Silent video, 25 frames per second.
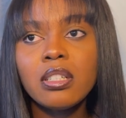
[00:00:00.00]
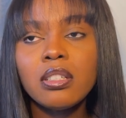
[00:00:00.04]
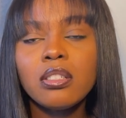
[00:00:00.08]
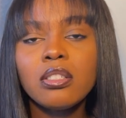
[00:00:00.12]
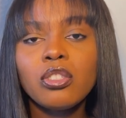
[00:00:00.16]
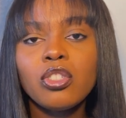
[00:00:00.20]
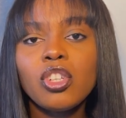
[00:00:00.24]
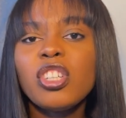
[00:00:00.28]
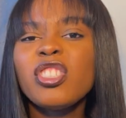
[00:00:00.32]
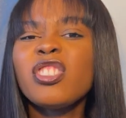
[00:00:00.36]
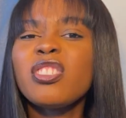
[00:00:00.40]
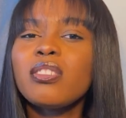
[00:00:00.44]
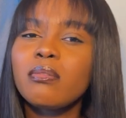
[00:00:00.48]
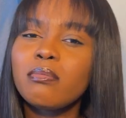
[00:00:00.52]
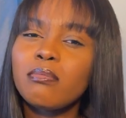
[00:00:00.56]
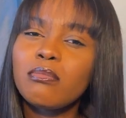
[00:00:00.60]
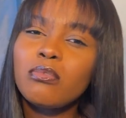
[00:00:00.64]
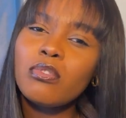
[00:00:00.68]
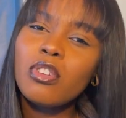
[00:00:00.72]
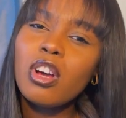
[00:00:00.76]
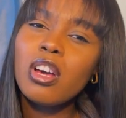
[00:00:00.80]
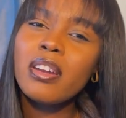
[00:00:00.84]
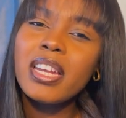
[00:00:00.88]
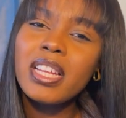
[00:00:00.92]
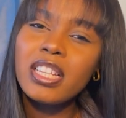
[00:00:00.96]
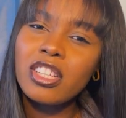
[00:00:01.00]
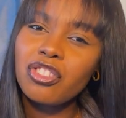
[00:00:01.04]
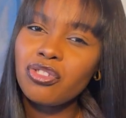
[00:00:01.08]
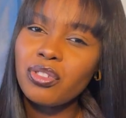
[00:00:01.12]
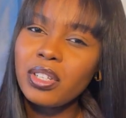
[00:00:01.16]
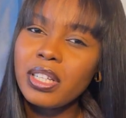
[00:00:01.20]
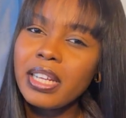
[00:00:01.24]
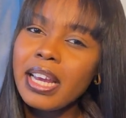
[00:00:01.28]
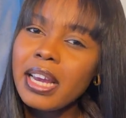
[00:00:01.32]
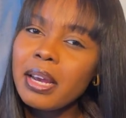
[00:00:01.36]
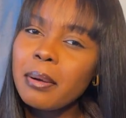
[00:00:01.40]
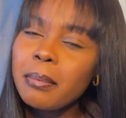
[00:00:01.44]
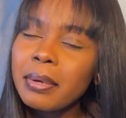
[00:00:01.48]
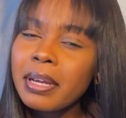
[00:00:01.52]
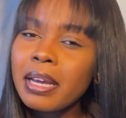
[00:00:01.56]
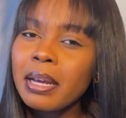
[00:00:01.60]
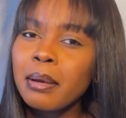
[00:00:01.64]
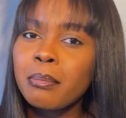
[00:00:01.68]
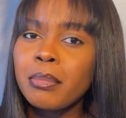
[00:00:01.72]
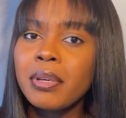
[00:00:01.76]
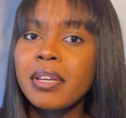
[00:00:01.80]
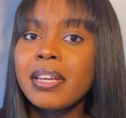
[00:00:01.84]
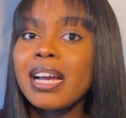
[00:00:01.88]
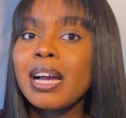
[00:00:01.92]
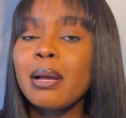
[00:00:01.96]
not not necessarily
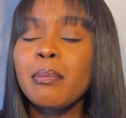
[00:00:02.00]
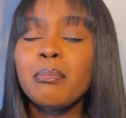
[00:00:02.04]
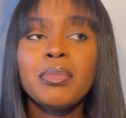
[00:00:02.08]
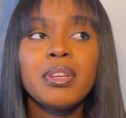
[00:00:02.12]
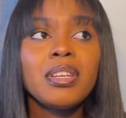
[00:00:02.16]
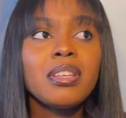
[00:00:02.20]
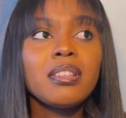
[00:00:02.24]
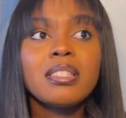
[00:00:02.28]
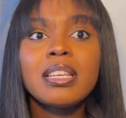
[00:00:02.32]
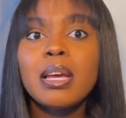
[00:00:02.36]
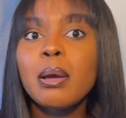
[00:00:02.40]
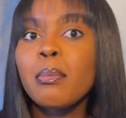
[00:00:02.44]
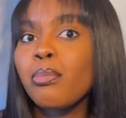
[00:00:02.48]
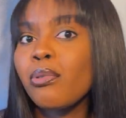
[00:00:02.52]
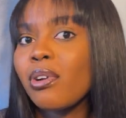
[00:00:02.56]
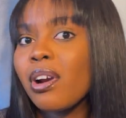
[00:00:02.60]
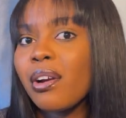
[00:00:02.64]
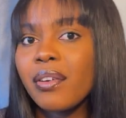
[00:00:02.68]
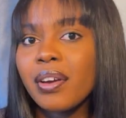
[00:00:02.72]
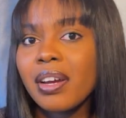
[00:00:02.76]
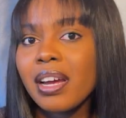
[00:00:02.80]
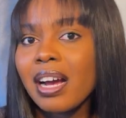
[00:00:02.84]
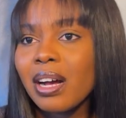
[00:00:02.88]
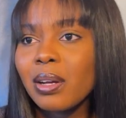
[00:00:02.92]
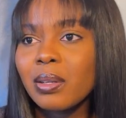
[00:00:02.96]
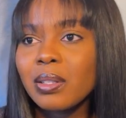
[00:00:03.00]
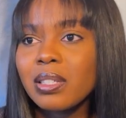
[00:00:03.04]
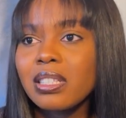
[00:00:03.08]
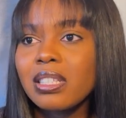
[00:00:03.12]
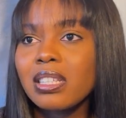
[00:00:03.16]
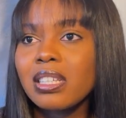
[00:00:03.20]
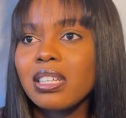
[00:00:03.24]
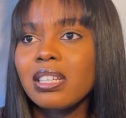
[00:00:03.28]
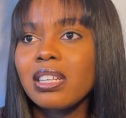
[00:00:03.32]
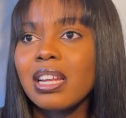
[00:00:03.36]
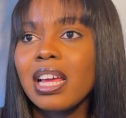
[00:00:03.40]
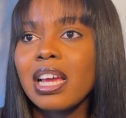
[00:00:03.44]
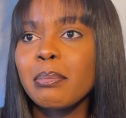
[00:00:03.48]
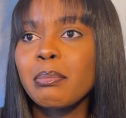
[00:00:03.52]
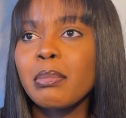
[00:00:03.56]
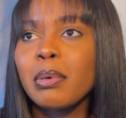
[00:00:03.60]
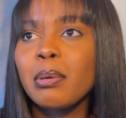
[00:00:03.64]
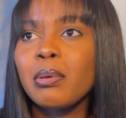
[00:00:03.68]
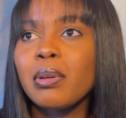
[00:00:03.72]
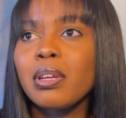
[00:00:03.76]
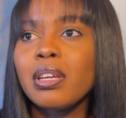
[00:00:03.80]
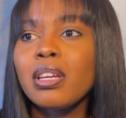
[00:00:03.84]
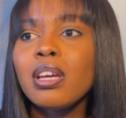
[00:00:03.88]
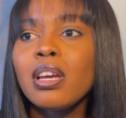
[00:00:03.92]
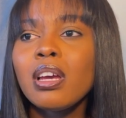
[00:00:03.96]
airbnb can be temporary housing like
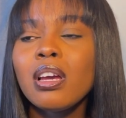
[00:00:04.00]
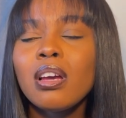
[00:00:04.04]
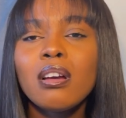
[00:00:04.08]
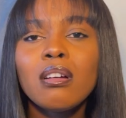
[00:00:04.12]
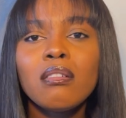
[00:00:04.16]
maybe